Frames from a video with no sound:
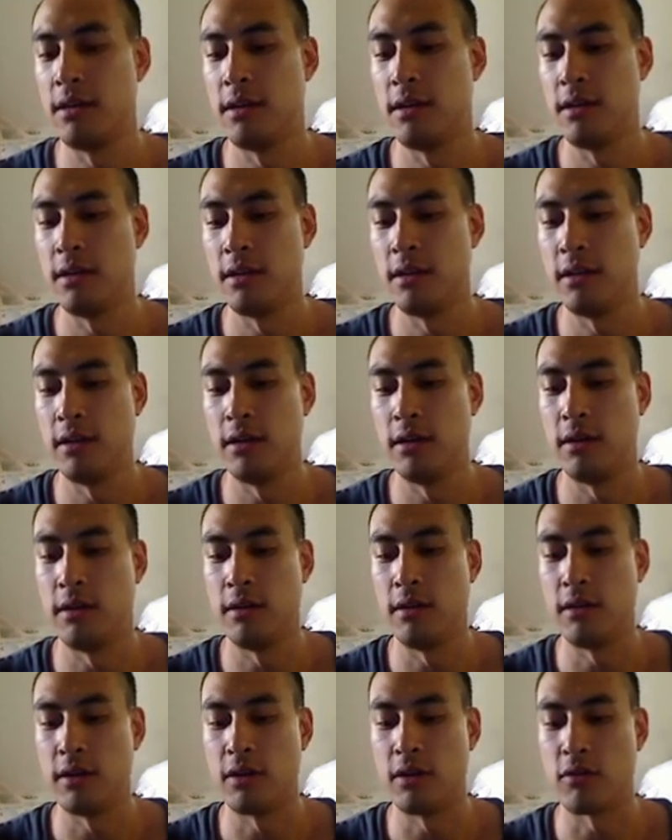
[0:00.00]

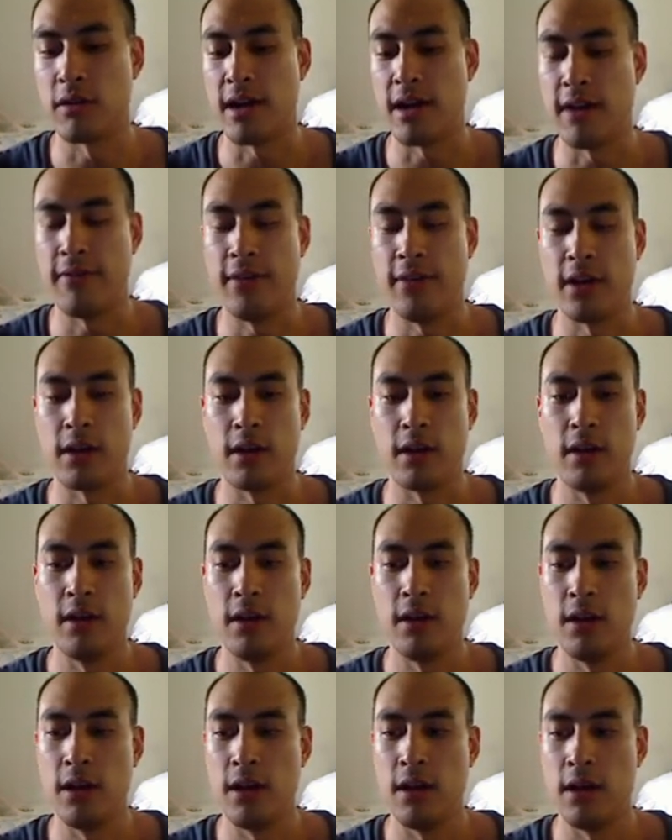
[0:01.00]
little graphic,
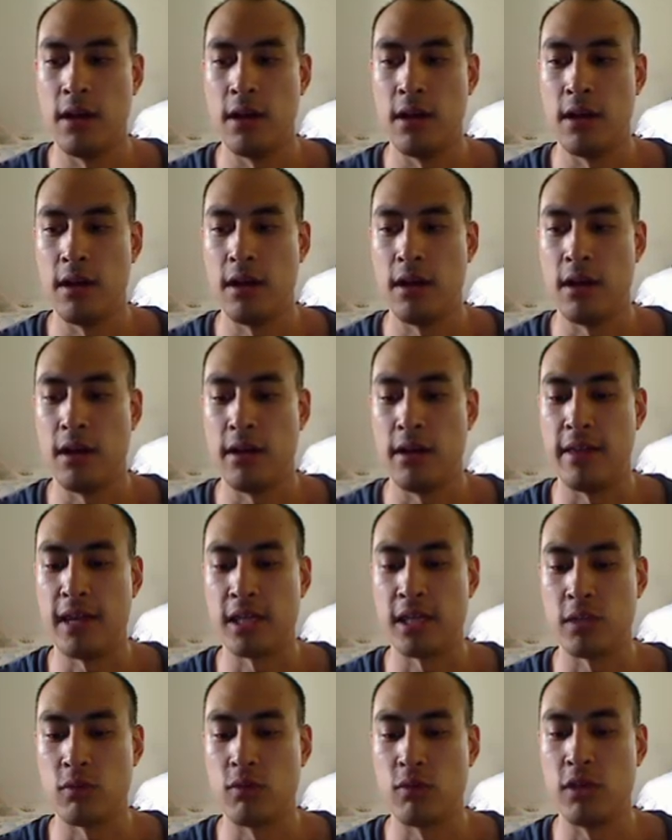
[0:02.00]

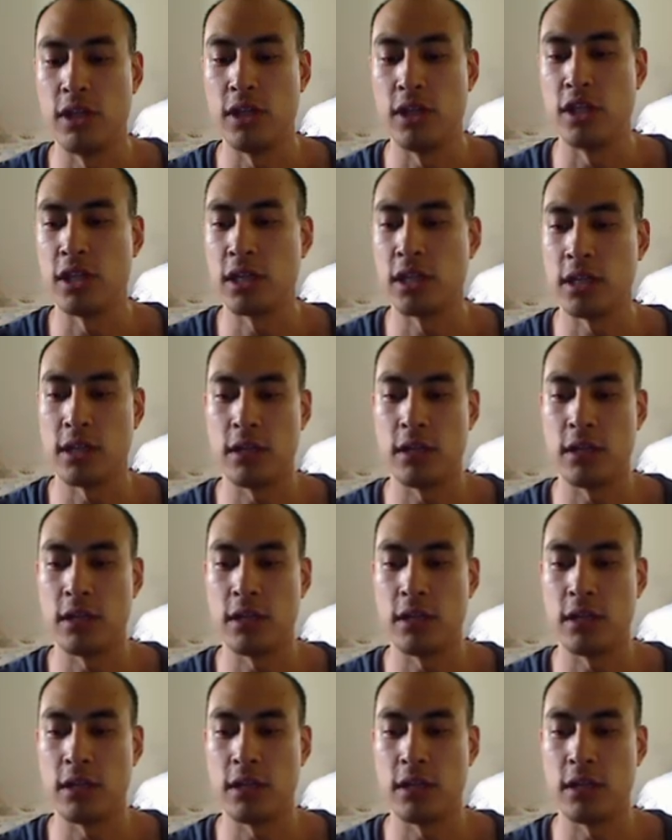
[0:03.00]
that's really just